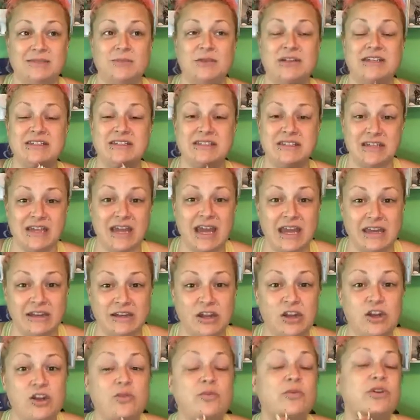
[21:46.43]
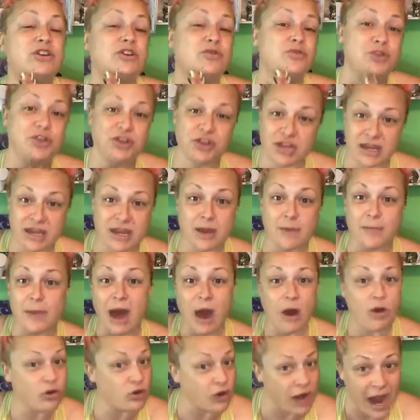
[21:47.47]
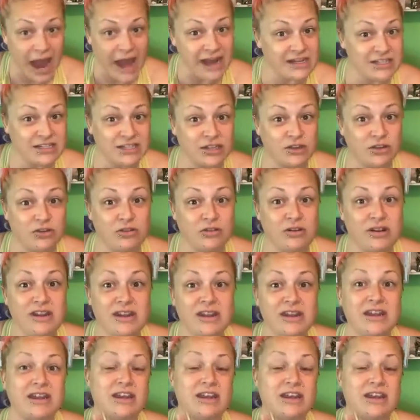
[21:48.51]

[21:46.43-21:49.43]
Because again, when you think about gratitude,